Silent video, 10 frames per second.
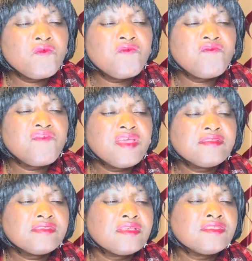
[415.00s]

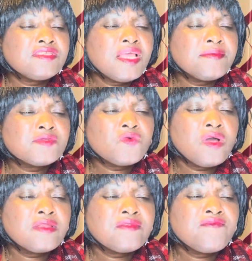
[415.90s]

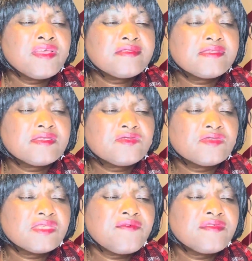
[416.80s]
1 verse 6 to
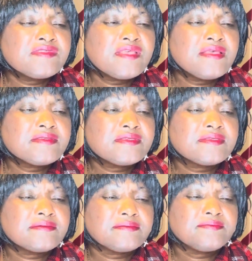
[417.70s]
7 says,
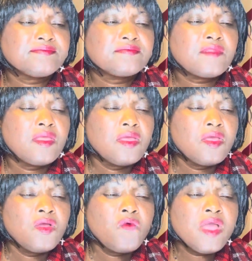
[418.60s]

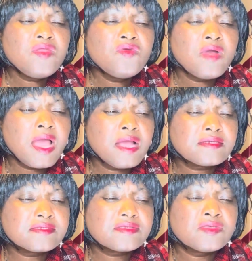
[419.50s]
when you
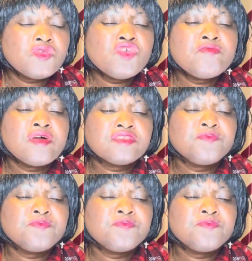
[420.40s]
ask, you must